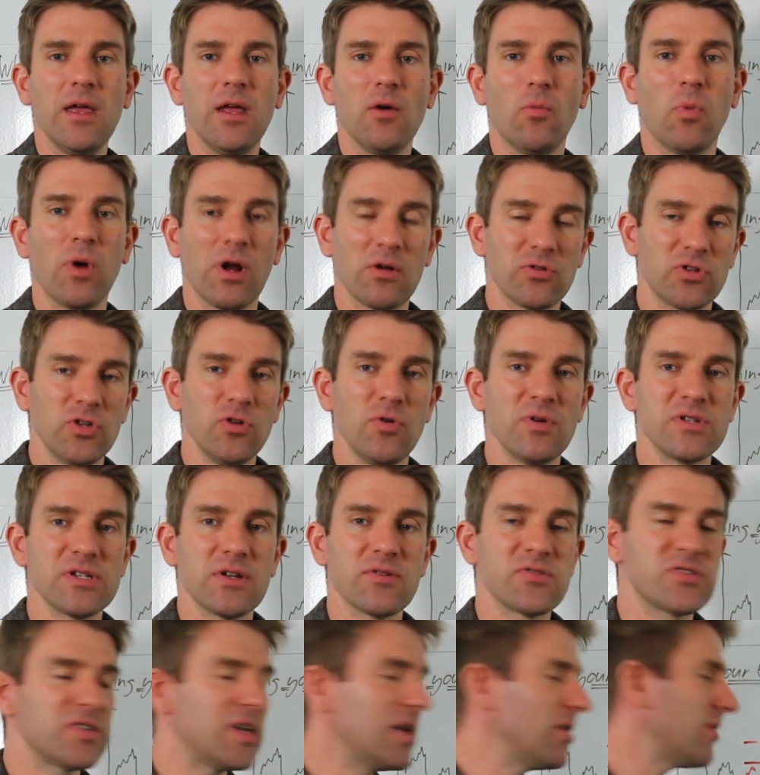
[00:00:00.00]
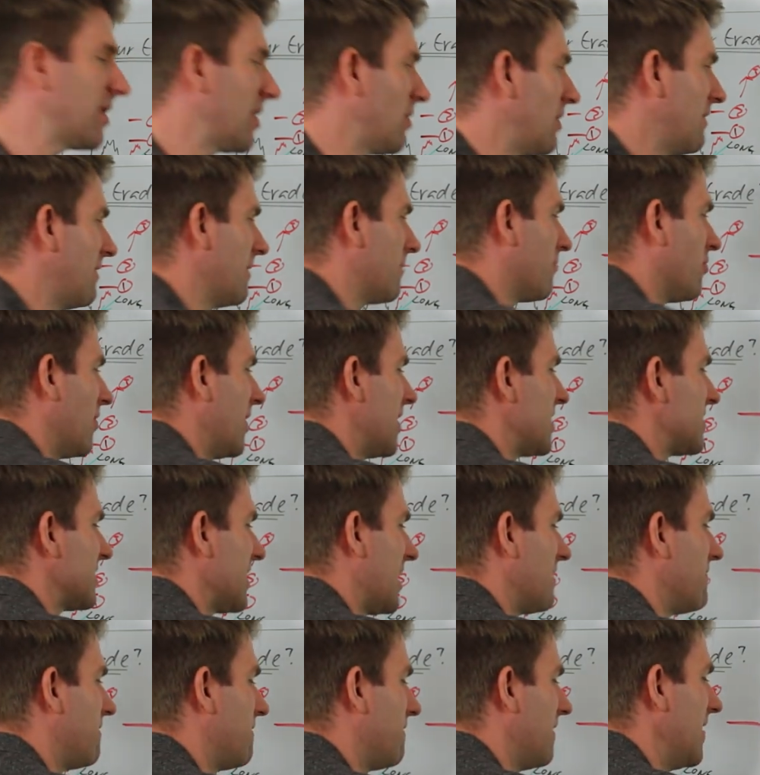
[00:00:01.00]
What I'll do is I'll say, okay, well, if it breaks
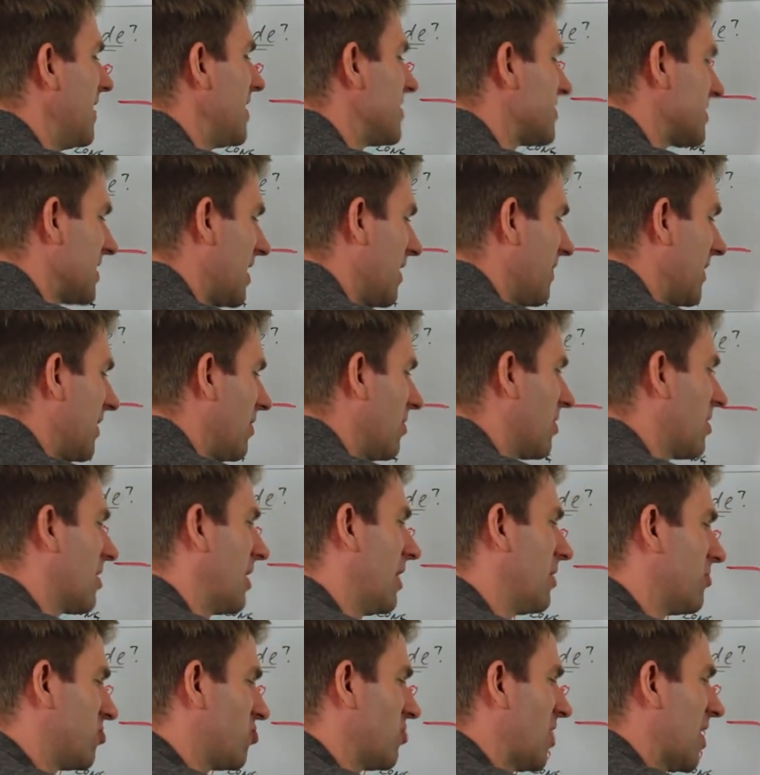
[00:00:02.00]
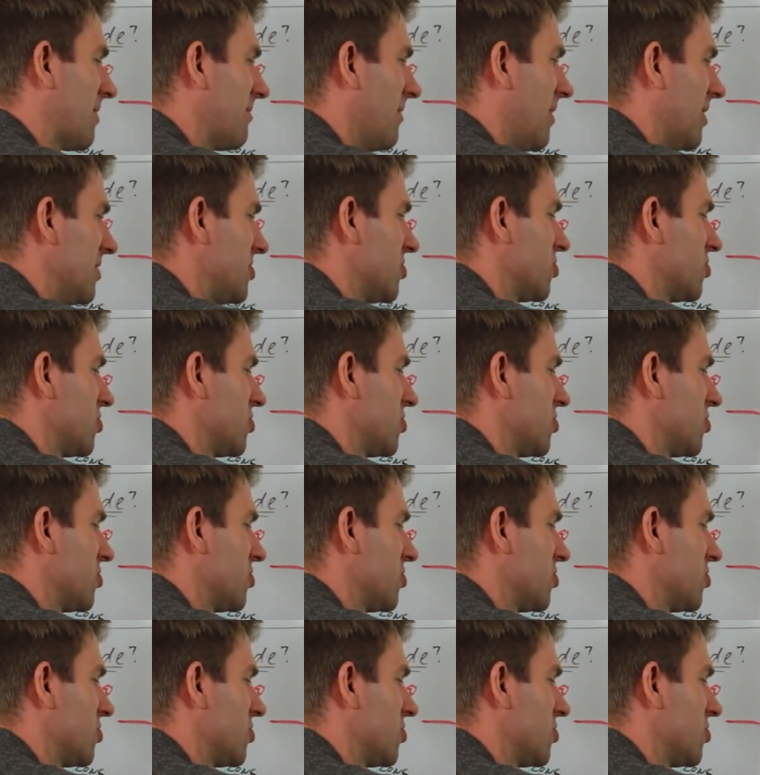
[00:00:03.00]
out and fakes out, then I'll, I'll drag my